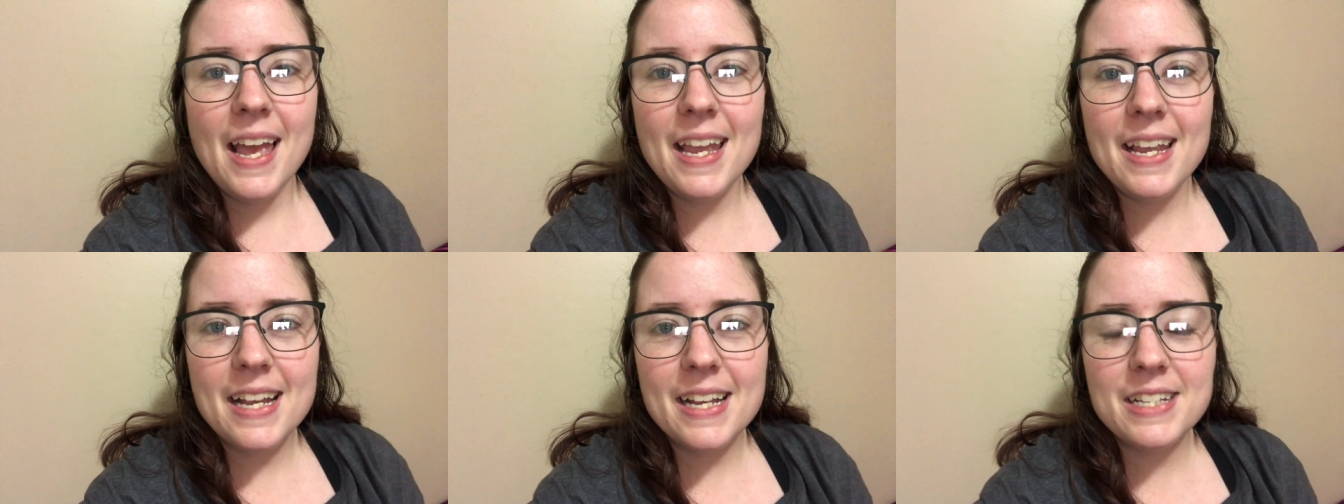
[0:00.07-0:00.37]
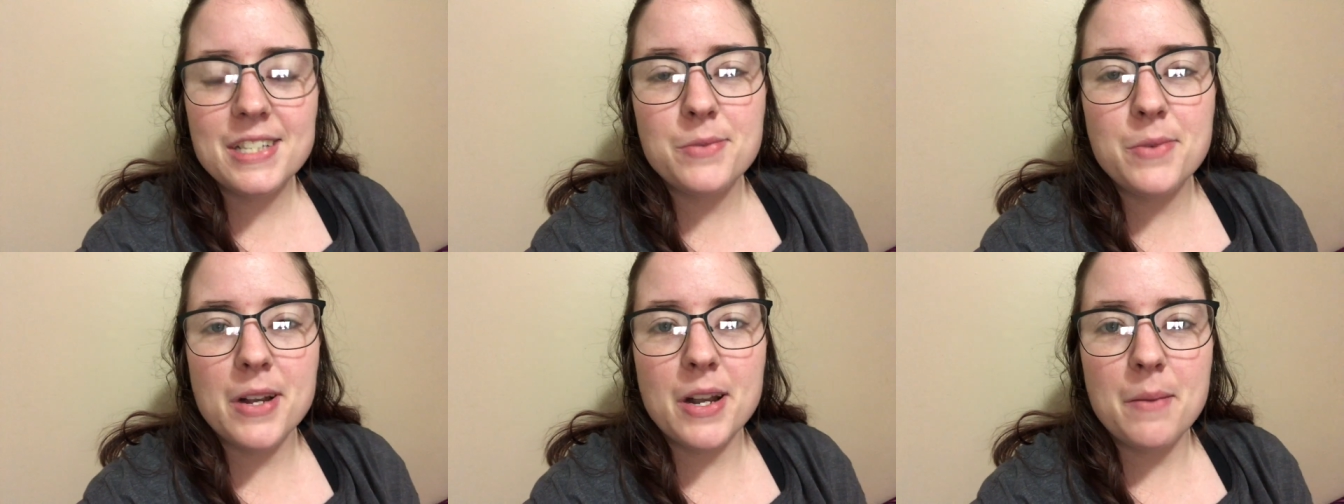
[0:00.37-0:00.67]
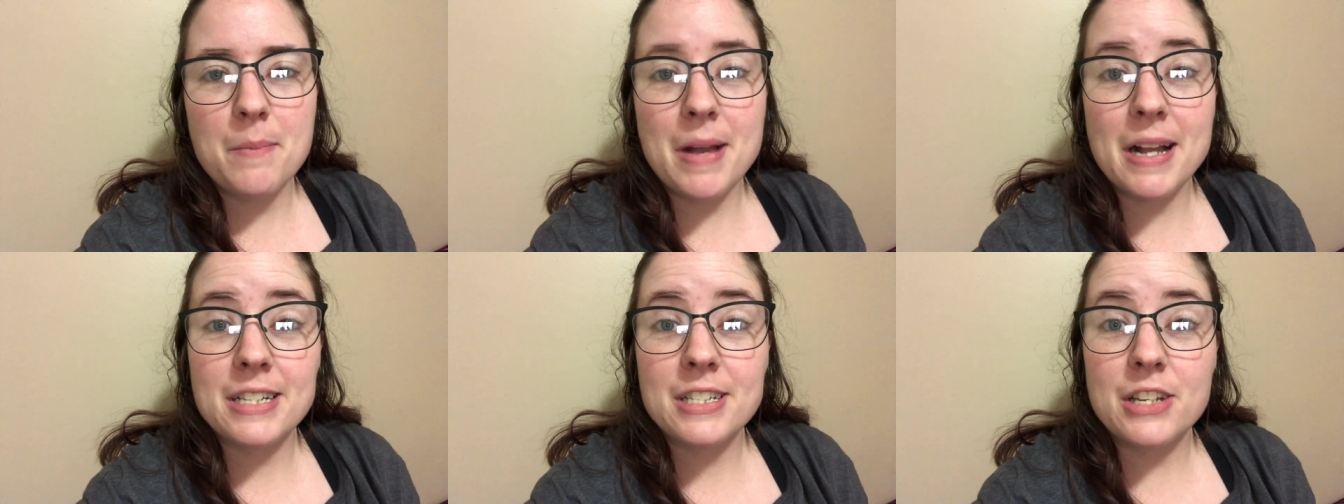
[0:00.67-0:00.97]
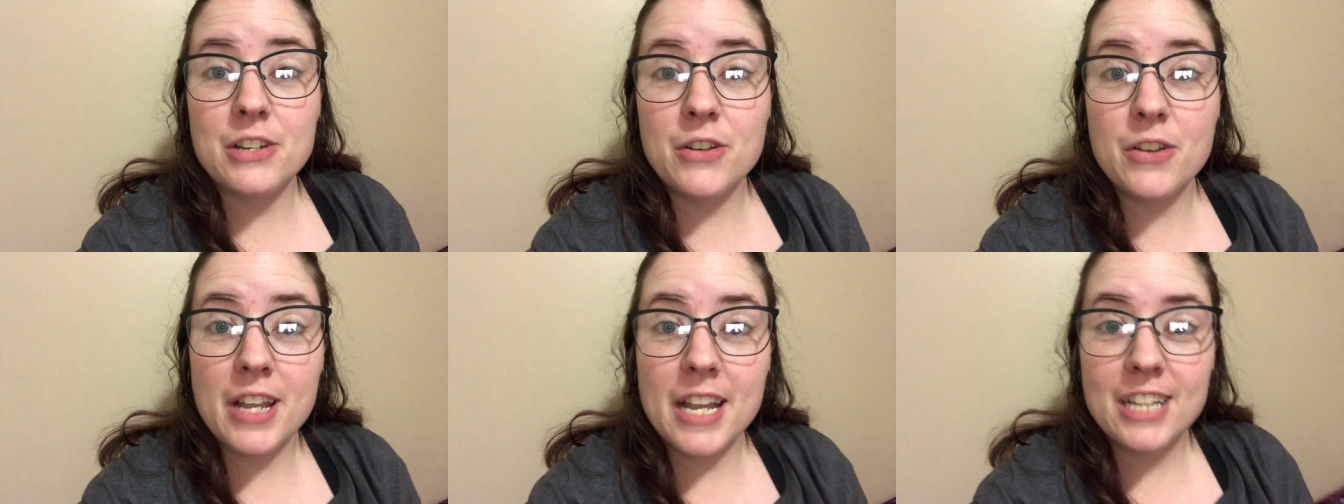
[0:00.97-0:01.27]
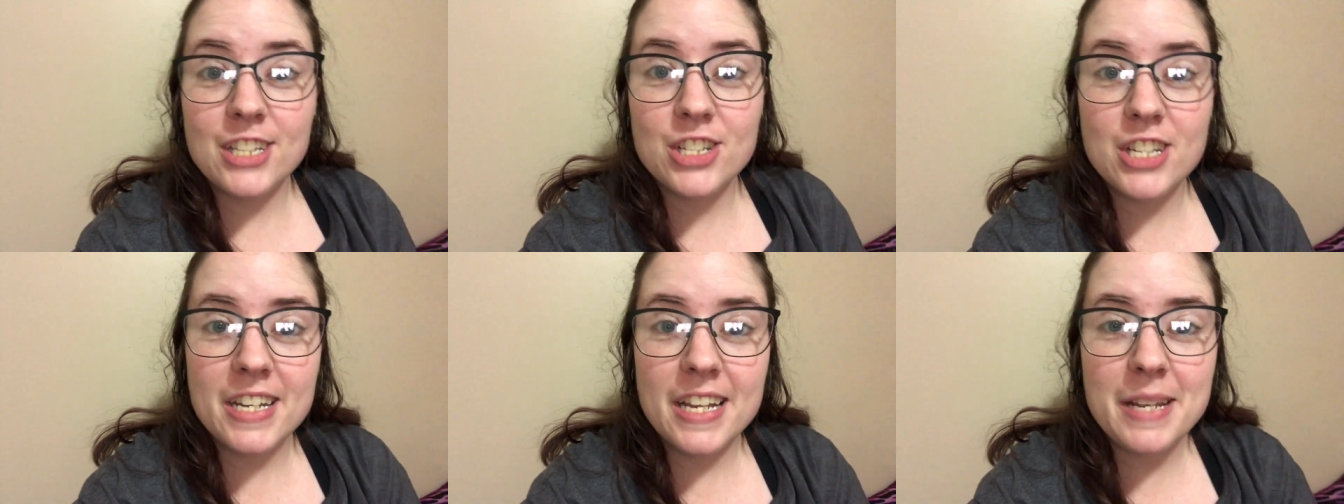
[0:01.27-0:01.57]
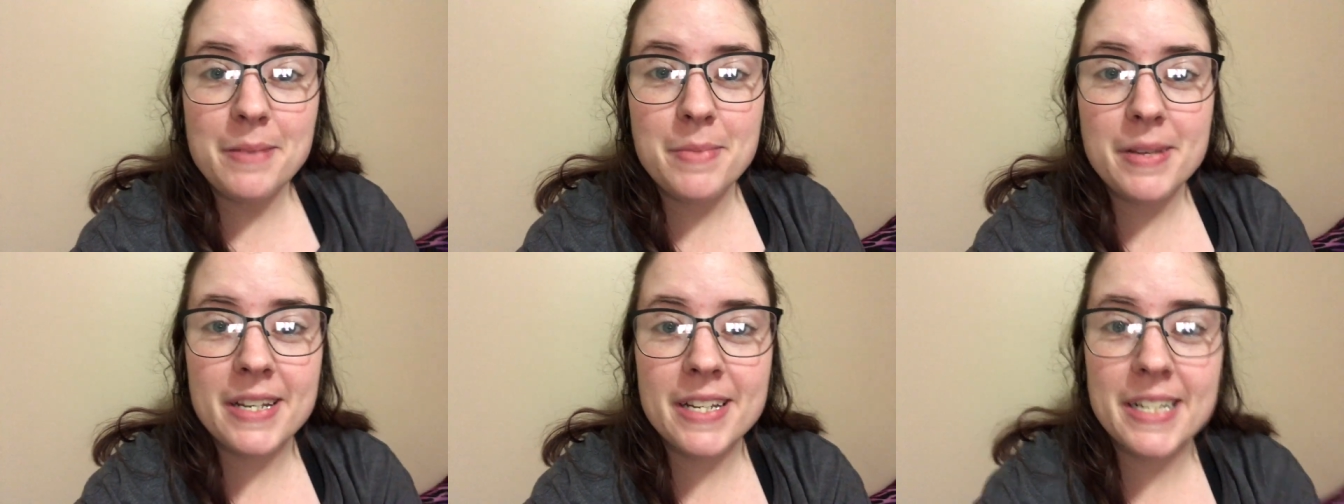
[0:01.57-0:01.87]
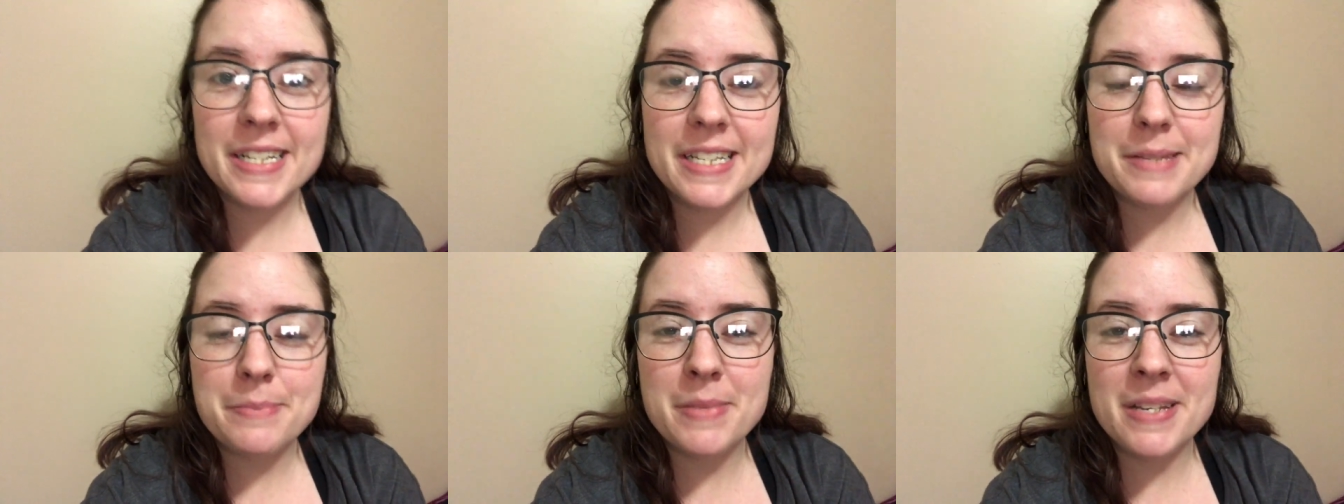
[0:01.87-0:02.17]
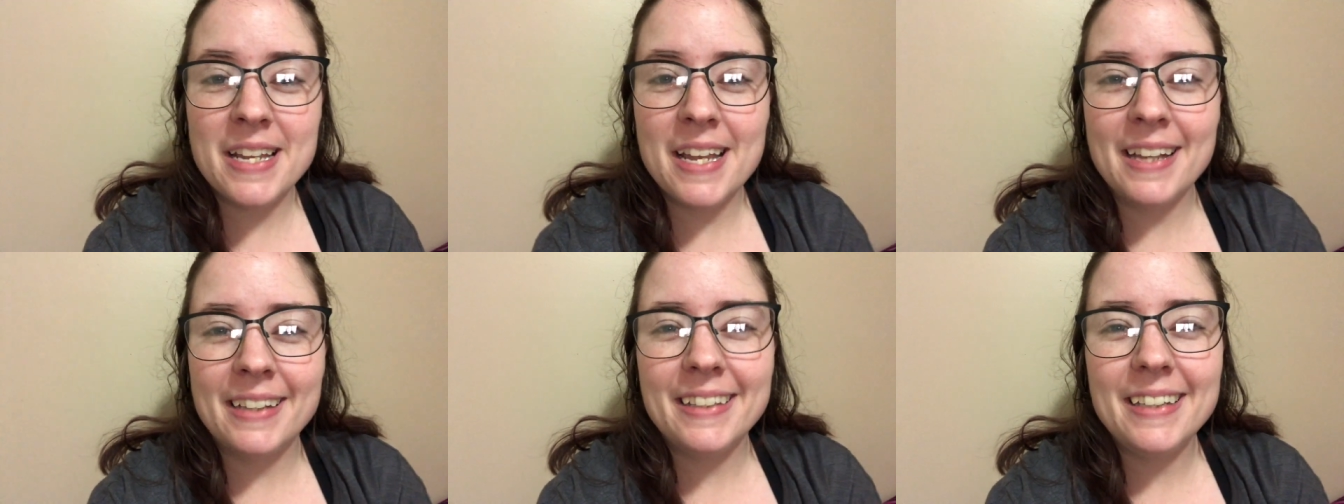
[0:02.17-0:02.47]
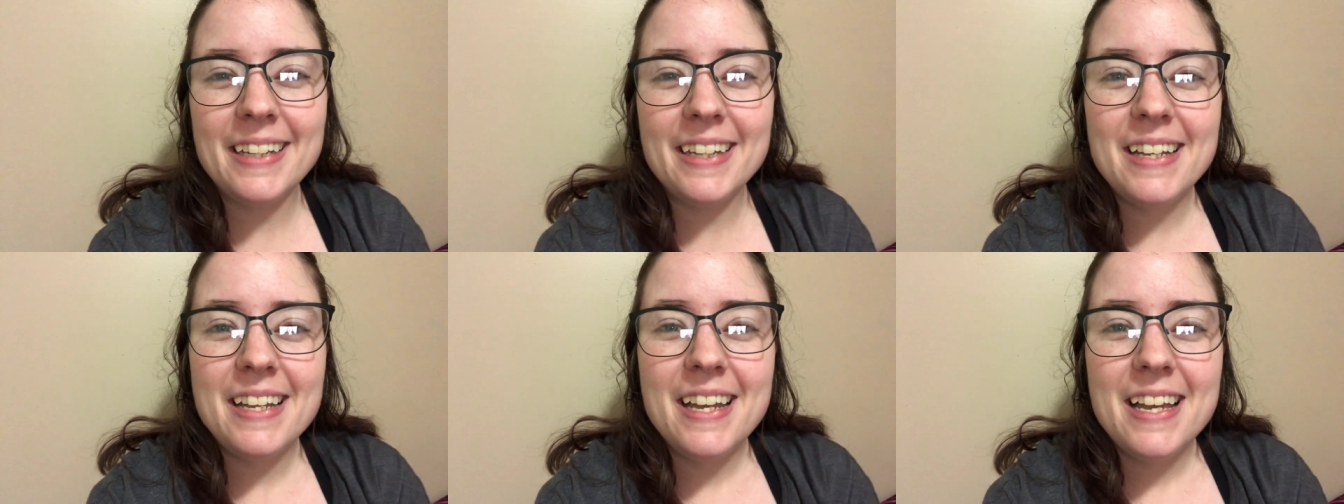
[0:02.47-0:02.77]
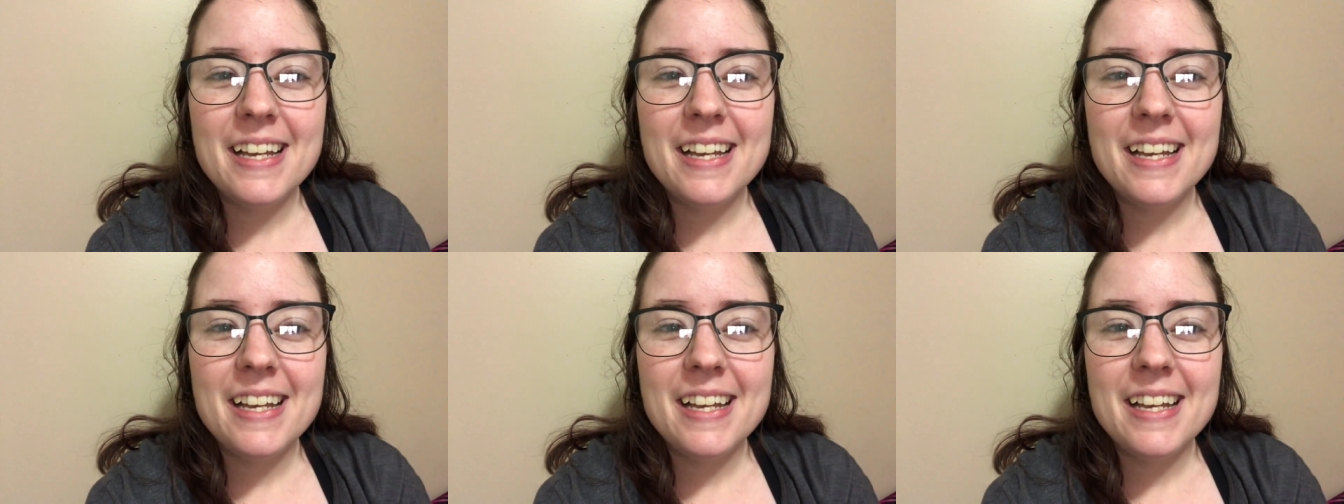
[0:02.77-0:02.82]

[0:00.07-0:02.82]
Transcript: Hey guys, welcome back to No Catchy Name. It's me, Ella.